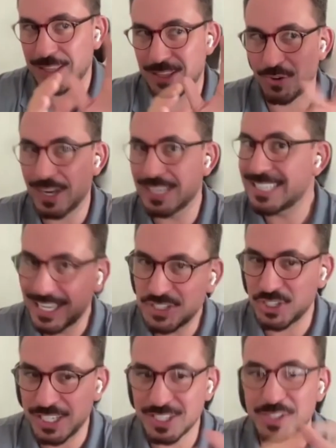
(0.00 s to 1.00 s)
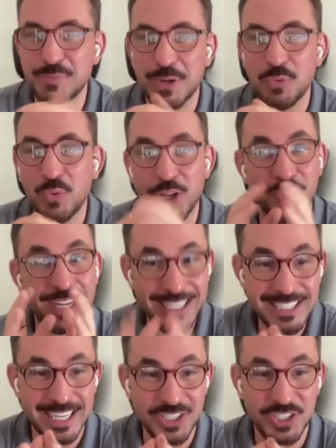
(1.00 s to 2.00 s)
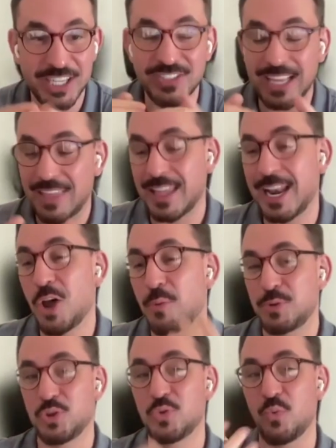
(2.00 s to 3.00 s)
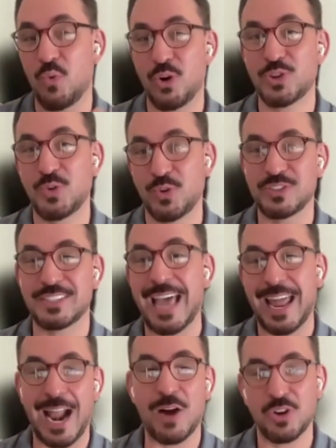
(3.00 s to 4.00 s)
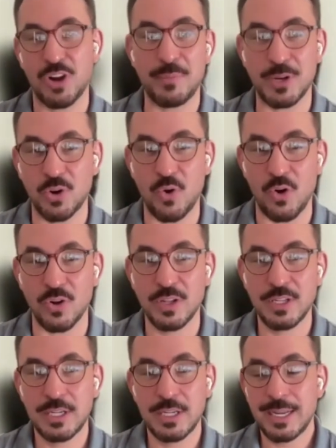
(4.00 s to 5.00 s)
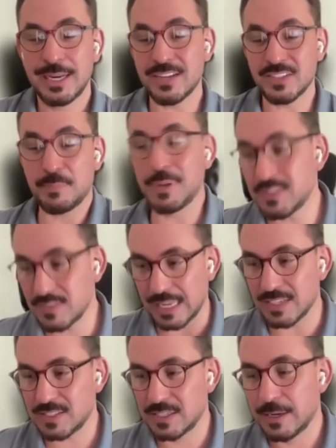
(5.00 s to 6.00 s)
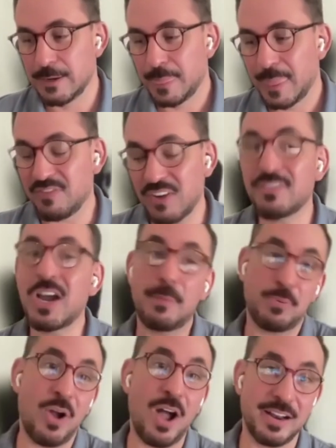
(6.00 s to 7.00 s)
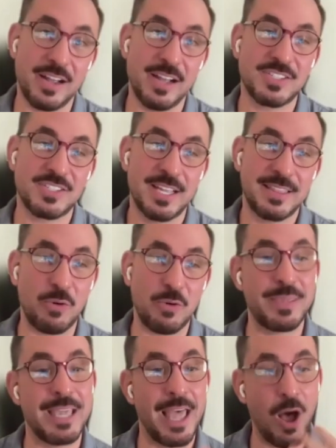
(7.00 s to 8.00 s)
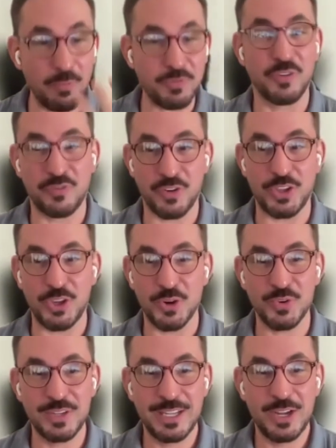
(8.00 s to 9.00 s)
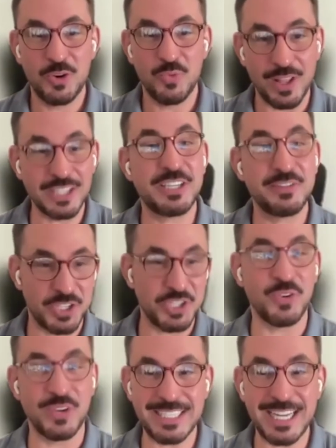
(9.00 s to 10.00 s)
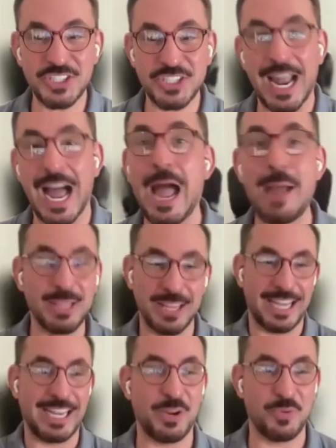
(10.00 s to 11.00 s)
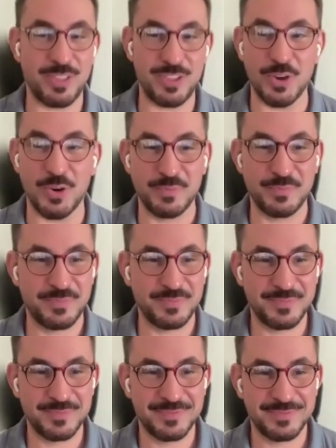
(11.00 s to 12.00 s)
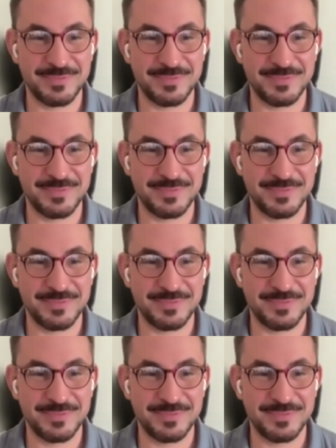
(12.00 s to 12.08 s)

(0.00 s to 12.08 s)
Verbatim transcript: not what your attention is, but what your intention is, and then help you work towards that outcome and goal. Now, as a business, if I've got products that will be helpful for you relative to your intention, I'm aligning with you